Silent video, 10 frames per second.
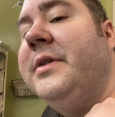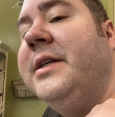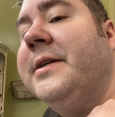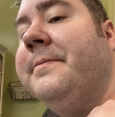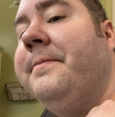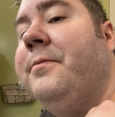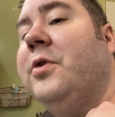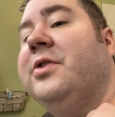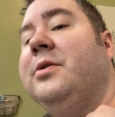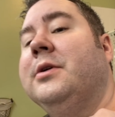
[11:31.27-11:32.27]
yeah,
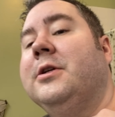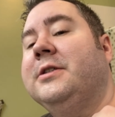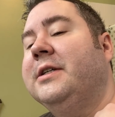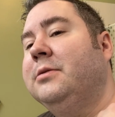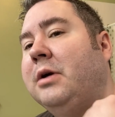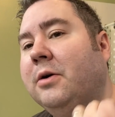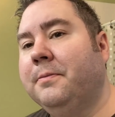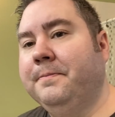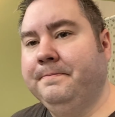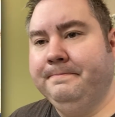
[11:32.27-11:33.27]
we'll see what it looks like tomorrow.
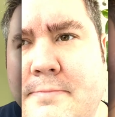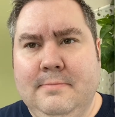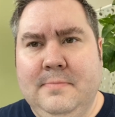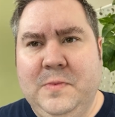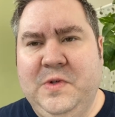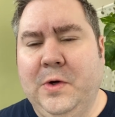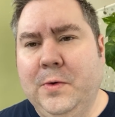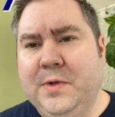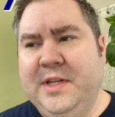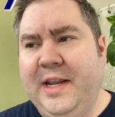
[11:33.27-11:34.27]

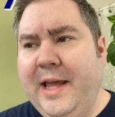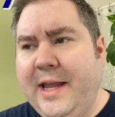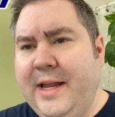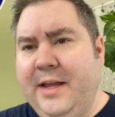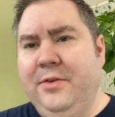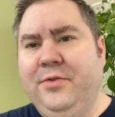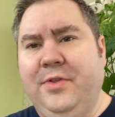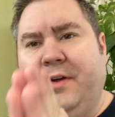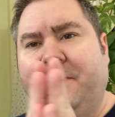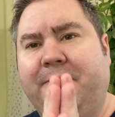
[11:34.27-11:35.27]
So today is
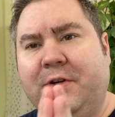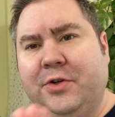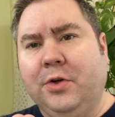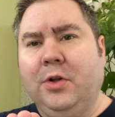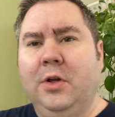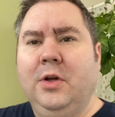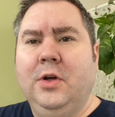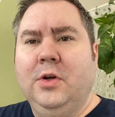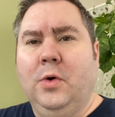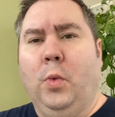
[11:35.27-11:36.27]
the official
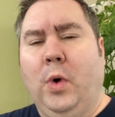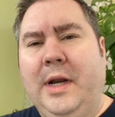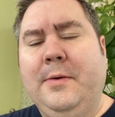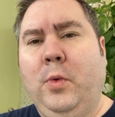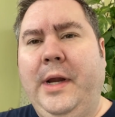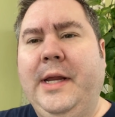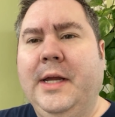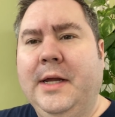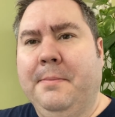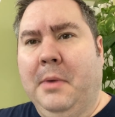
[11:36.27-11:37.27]
1
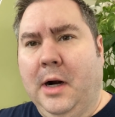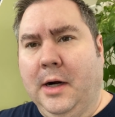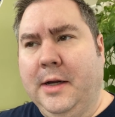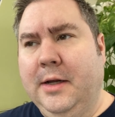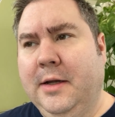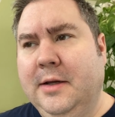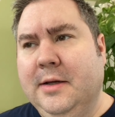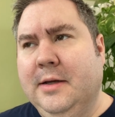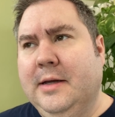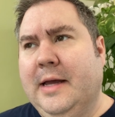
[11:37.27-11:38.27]
week mark,
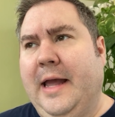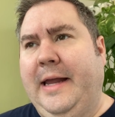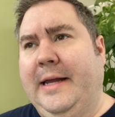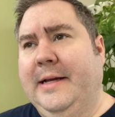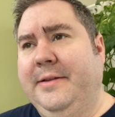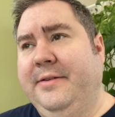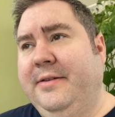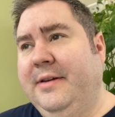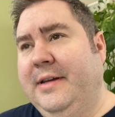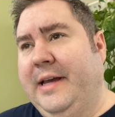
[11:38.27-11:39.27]
and
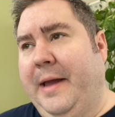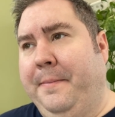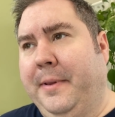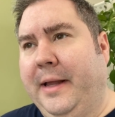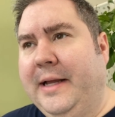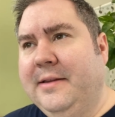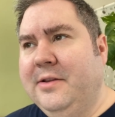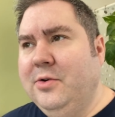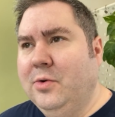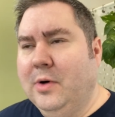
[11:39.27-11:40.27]
I plan to
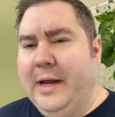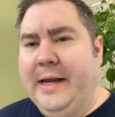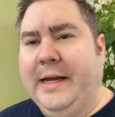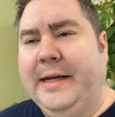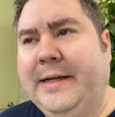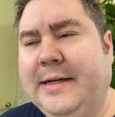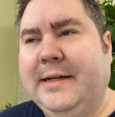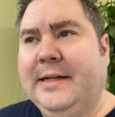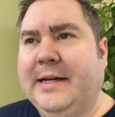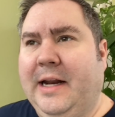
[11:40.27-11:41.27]
do a
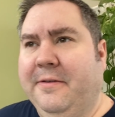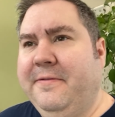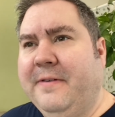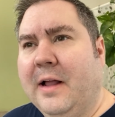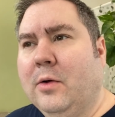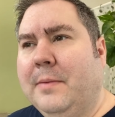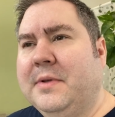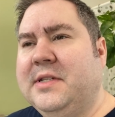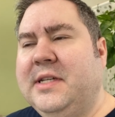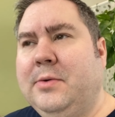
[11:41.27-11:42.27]
kind of follow up
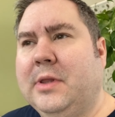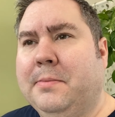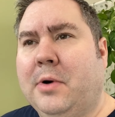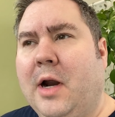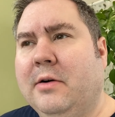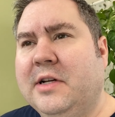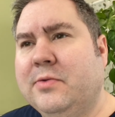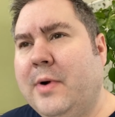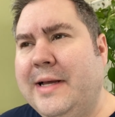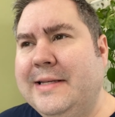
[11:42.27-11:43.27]
to see what the progress
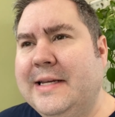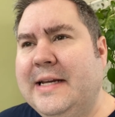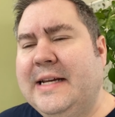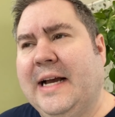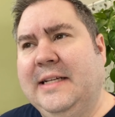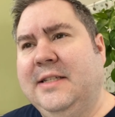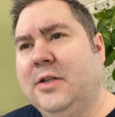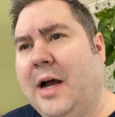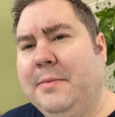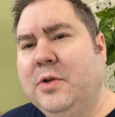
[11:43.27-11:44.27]
was. I
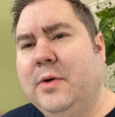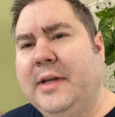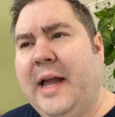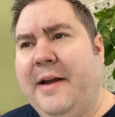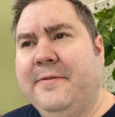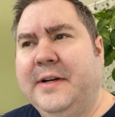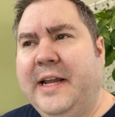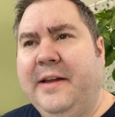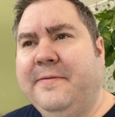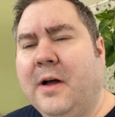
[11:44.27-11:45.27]
stopped doing
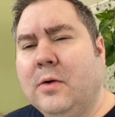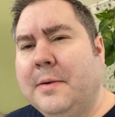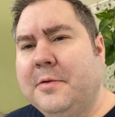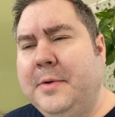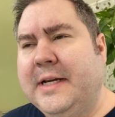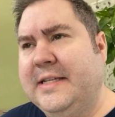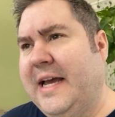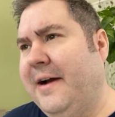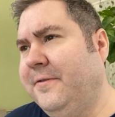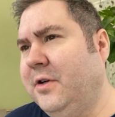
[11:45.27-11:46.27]
everyday follow-ups because
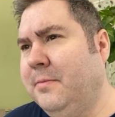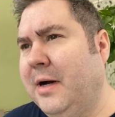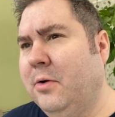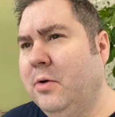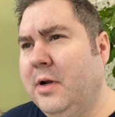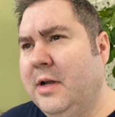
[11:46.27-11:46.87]
after about